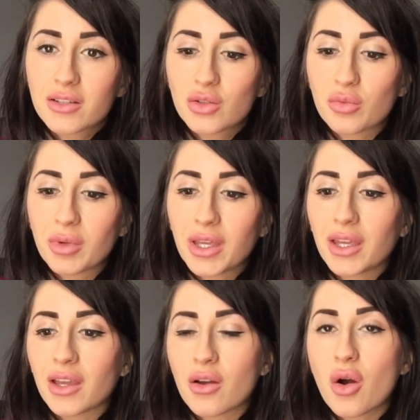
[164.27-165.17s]
to be
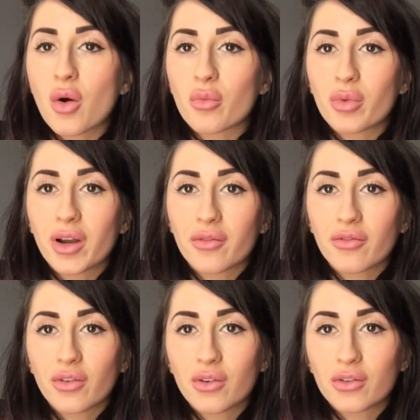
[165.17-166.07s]
in comp prep
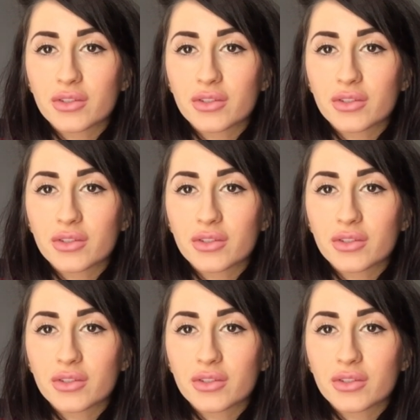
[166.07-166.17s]
for.